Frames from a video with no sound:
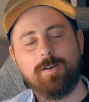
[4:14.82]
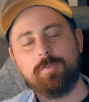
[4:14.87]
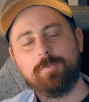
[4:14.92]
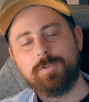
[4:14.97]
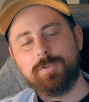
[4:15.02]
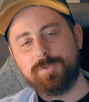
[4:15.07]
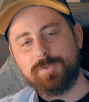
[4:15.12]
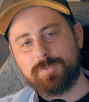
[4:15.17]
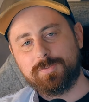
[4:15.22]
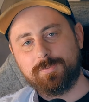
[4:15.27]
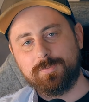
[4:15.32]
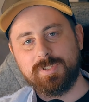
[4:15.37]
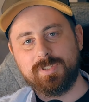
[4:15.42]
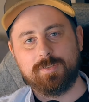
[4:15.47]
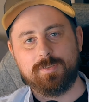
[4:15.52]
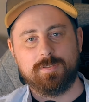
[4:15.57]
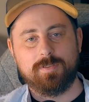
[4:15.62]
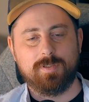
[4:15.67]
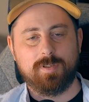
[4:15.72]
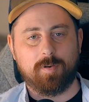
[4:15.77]
of those
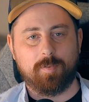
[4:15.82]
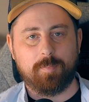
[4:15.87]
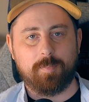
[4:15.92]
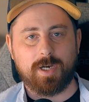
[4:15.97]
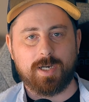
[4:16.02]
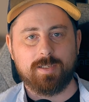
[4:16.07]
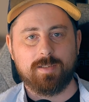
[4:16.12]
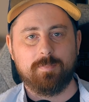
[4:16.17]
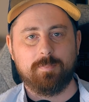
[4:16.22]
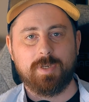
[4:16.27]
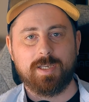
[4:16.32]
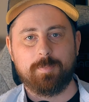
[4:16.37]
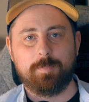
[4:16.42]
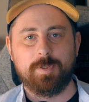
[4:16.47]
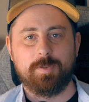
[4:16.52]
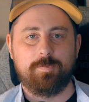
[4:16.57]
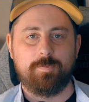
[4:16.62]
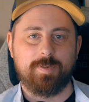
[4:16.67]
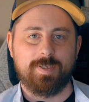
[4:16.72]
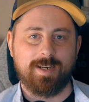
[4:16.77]
reasons combined make
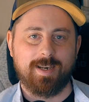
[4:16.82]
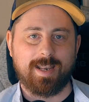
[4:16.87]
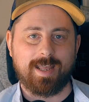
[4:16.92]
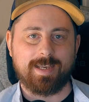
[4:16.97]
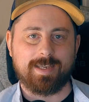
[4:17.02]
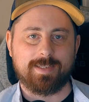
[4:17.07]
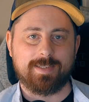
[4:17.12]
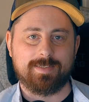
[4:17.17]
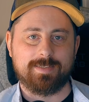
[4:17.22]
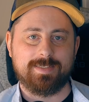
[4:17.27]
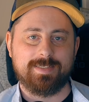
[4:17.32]
me feel like